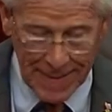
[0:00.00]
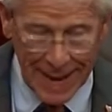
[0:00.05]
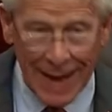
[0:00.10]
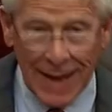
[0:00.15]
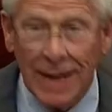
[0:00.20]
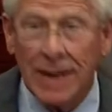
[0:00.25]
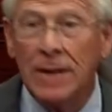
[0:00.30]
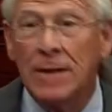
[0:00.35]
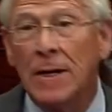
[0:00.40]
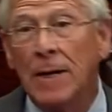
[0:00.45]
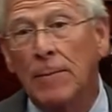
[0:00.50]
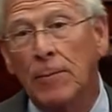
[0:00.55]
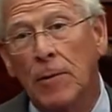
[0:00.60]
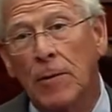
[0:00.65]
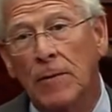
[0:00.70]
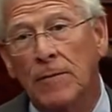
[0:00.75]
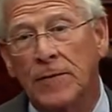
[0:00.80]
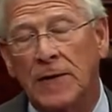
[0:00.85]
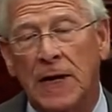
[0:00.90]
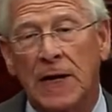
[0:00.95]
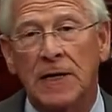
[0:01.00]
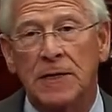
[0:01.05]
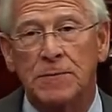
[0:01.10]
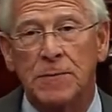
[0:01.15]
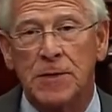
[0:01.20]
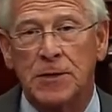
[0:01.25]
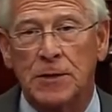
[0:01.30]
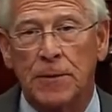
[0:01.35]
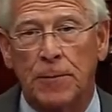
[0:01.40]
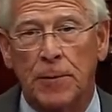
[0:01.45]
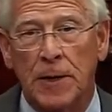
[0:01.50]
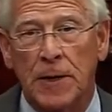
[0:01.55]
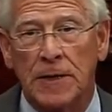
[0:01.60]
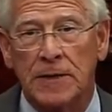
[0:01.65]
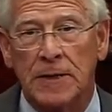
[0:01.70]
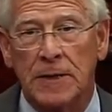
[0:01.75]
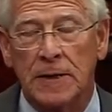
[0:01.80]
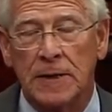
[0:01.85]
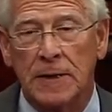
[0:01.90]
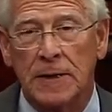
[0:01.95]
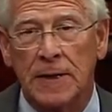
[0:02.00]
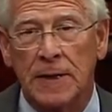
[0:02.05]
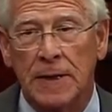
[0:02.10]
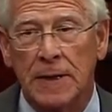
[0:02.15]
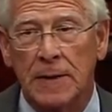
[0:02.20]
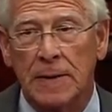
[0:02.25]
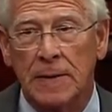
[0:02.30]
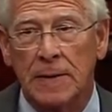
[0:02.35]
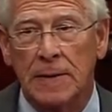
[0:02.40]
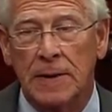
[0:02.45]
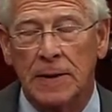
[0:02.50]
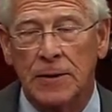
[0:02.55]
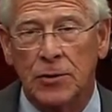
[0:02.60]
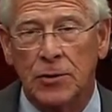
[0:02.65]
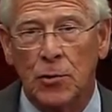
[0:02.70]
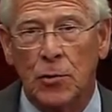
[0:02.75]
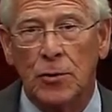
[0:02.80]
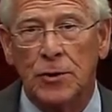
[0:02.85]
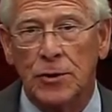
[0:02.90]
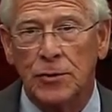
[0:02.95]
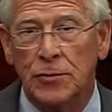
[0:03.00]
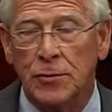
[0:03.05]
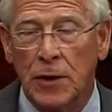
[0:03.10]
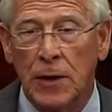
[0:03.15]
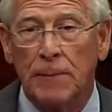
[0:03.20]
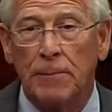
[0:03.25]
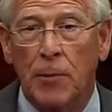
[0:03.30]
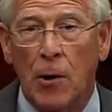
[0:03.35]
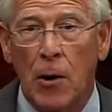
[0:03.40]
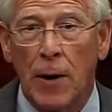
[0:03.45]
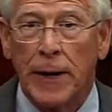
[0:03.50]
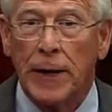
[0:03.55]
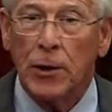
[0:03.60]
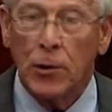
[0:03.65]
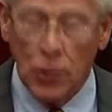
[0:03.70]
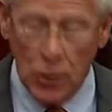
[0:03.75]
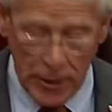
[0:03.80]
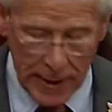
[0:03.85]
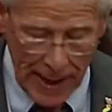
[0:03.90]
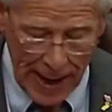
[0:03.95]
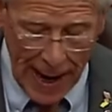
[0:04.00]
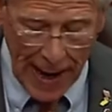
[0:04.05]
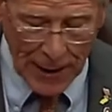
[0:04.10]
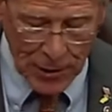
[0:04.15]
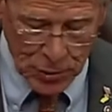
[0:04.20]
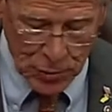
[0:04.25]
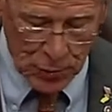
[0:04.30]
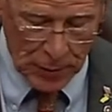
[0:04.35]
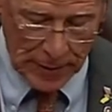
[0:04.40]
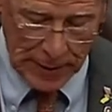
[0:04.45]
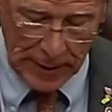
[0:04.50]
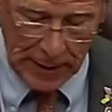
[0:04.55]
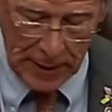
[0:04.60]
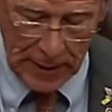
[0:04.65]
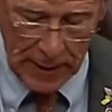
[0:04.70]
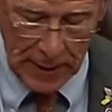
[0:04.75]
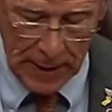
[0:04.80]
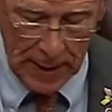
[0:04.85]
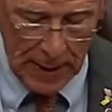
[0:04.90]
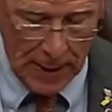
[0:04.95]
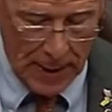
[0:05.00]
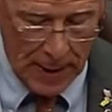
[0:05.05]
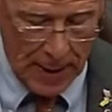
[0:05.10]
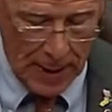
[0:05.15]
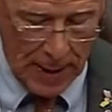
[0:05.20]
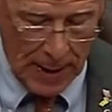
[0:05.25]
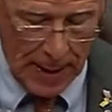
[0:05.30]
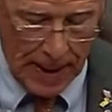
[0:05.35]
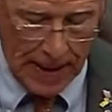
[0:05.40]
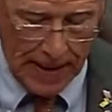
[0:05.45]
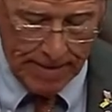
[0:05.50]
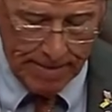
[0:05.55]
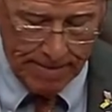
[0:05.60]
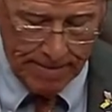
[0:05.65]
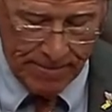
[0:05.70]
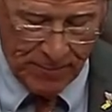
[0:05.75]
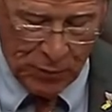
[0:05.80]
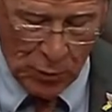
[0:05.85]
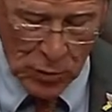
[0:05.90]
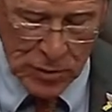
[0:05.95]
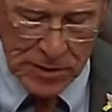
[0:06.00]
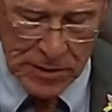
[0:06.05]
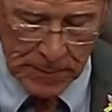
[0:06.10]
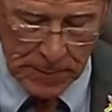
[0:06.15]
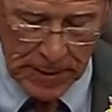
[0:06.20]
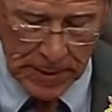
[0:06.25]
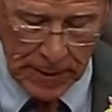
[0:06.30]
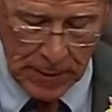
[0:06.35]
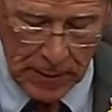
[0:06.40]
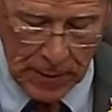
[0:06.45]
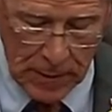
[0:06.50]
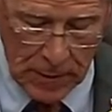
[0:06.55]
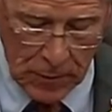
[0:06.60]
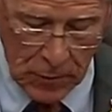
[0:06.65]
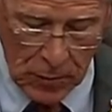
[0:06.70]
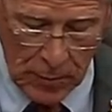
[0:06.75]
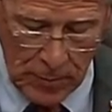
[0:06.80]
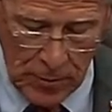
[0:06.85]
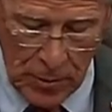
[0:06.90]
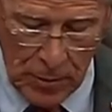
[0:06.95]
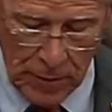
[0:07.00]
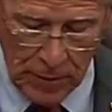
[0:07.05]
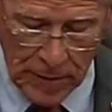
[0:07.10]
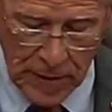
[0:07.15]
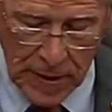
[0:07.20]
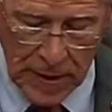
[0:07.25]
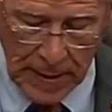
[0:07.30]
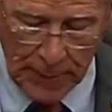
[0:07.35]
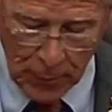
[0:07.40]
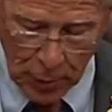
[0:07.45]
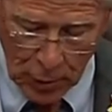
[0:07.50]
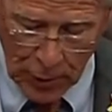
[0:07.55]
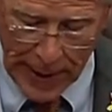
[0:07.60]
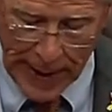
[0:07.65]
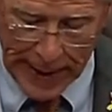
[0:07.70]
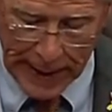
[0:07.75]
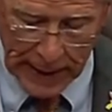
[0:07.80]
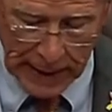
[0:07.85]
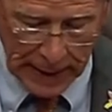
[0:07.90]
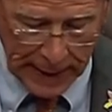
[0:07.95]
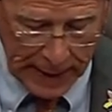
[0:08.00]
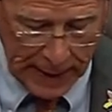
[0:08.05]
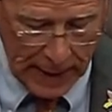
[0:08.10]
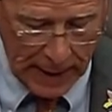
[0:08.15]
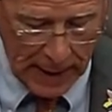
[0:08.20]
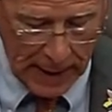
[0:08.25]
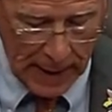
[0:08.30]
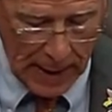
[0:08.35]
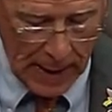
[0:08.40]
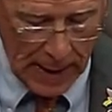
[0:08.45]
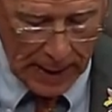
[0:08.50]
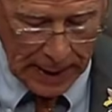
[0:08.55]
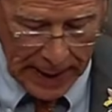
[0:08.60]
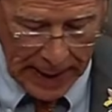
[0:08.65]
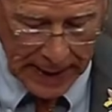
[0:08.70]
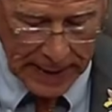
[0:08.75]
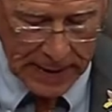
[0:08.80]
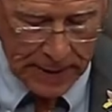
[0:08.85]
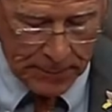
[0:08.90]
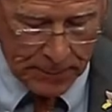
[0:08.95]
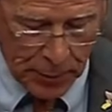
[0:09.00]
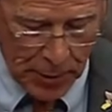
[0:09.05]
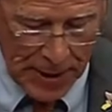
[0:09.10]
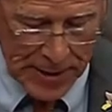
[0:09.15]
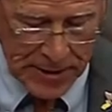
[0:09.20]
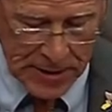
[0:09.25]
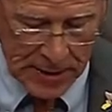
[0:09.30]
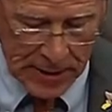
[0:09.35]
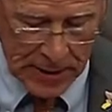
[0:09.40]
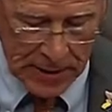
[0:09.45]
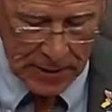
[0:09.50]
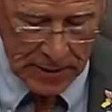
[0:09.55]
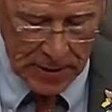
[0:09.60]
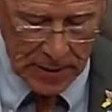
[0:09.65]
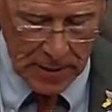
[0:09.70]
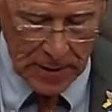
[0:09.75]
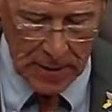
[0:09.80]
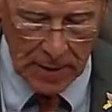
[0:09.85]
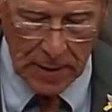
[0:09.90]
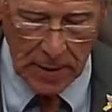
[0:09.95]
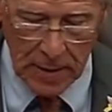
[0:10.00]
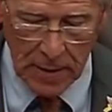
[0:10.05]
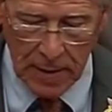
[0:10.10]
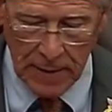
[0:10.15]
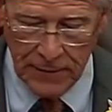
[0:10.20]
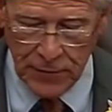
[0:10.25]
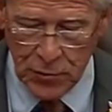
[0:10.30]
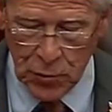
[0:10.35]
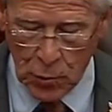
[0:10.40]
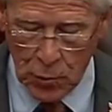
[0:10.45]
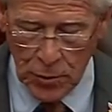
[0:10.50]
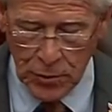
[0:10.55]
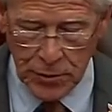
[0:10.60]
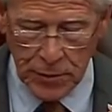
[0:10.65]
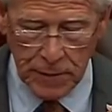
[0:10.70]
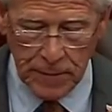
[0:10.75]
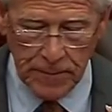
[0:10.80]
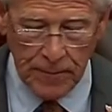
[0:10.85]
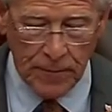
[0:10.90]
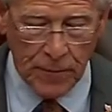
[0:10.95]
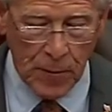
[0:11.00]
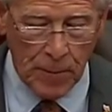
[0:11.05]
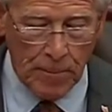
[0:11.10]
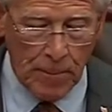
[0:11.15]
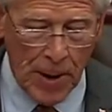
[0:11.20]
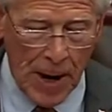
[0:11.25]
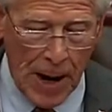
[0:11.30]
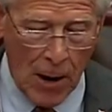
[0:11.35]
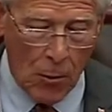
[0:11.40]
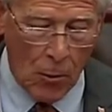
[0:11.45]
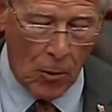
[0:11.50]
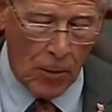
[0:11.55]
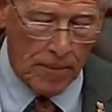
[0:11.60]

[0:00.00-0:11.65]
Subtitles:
In a number of days, Mr. President, the Georgian Dream Party could actually forcibly remove the democratically elected president of Georgia from power.